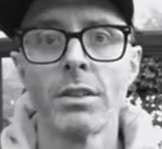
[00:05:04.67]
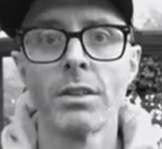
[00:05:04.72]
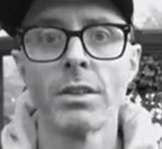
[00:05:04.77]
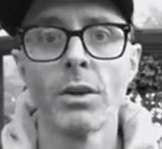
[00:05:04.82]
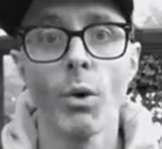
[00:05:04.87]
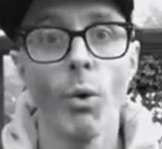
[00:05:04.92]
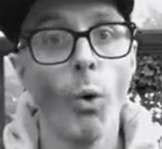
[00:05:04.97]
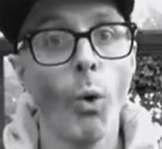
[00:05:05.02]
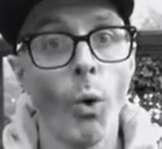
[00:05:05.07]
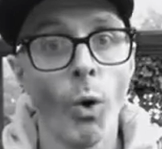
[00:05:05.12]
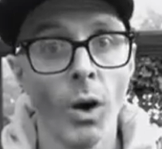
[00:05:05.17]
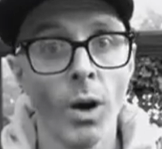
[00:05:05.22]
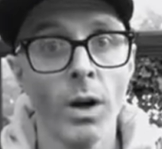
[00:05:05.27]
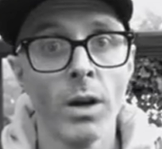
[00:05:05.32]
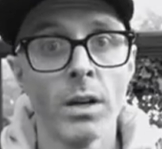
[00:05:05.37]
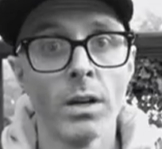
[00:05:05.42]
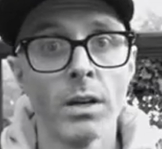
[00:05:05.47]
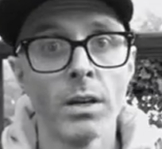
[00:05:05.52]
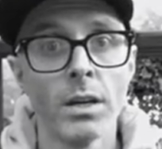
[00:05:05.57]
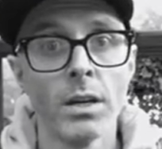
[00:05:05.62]
or
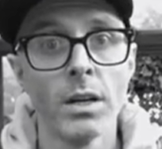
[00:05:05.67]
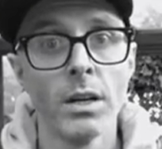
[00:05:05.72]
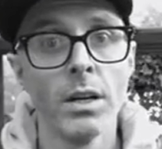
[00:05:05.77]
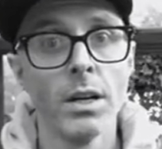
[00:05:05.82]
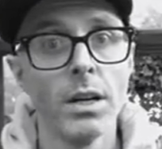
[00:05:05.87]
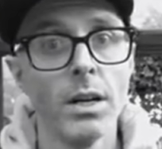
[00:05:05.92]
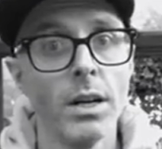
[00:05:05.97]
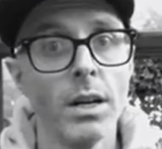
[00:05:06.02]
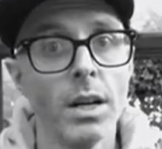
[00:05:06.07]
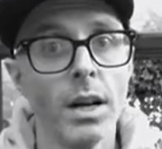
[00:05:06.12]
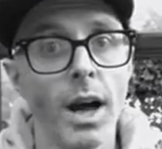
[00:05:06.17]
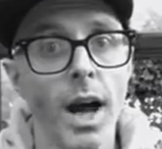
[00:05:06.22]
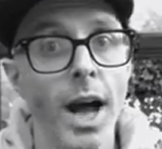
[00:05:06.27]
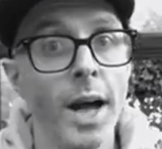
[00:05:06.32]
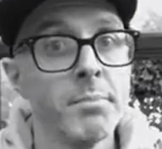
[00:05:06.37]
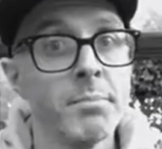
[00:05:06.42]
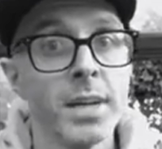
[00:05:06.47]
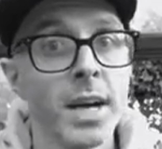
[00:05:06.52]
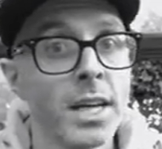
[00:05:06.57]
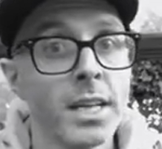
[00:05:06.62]
I'm
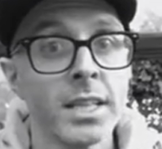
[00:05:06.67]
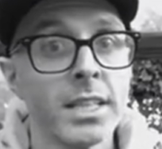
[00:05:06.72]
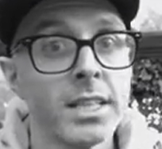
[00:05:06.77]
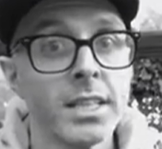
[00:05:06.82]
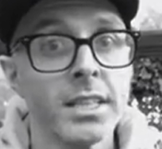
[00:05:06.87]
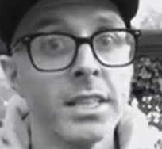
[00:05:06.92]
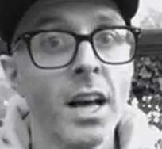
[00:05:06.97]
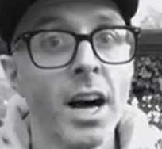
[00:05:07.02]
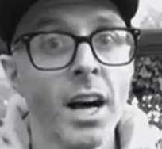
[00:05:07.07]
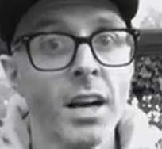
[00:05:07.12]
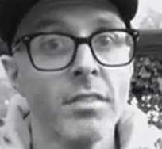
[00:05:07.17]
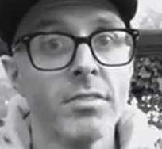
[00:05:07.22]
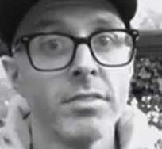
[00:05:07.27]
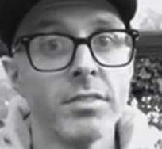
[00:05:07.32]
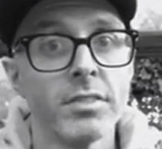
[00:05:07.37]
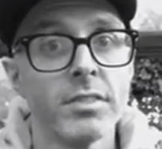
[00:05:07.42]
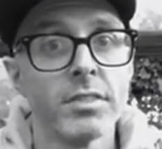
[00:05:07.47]
not good enough.